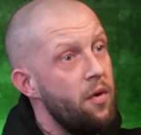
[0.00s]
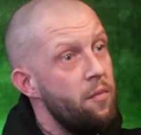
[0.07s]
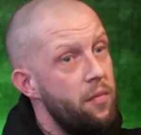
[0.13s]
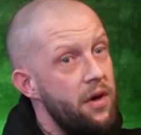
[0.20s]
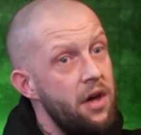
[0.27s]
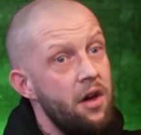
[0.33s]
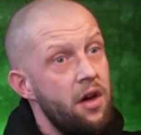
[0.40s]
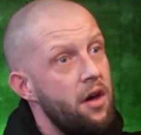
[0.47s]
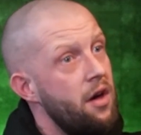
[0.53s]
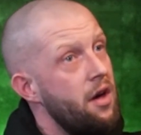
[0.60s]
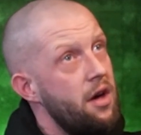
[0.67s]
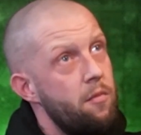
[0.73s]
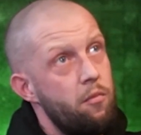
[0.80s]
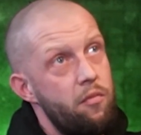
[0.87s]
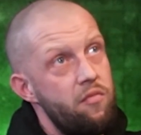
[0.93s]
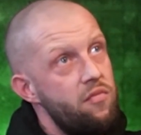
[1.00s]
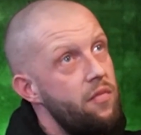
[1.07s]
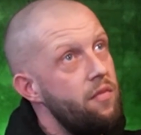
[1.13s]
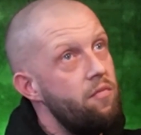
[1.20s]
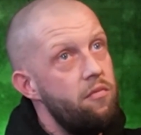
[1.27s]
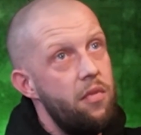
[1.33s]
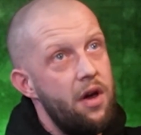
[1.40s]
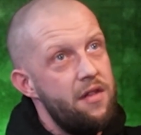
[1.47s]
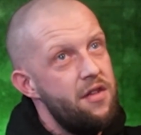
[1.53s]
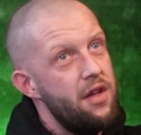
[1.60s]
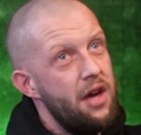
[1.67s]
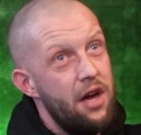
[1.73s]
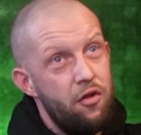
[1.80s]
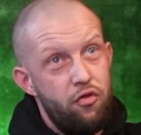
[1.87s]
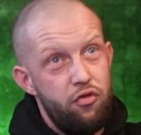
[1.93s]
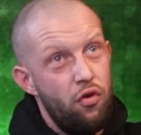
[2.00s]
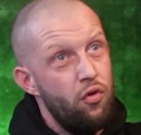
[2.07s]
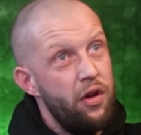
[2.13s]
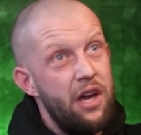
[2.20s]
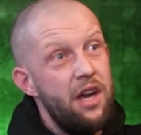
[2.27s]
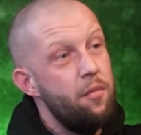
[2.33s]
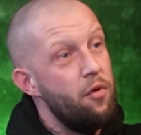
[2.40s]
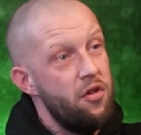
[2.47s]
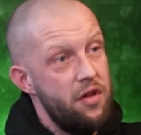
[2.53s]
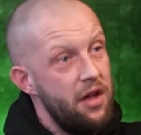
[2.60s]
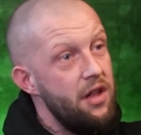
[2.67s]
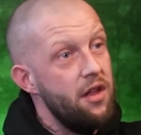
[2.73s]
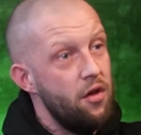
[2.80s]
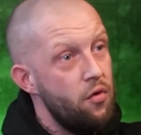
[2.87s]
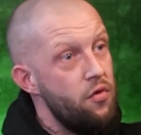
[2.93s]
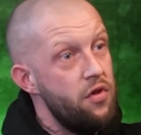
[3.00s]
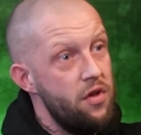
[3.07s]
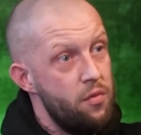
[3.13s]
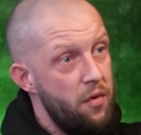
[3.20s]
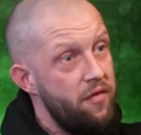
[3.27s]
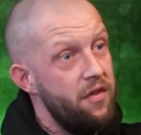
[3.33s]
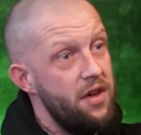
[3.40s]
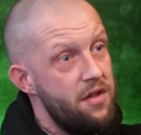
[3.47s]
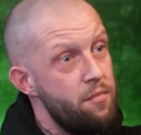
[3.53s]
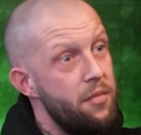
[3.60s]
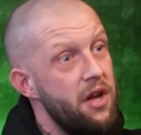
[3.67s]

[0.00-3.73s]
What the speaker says: Wimpey, I'd say a strong 80% of the houses were facing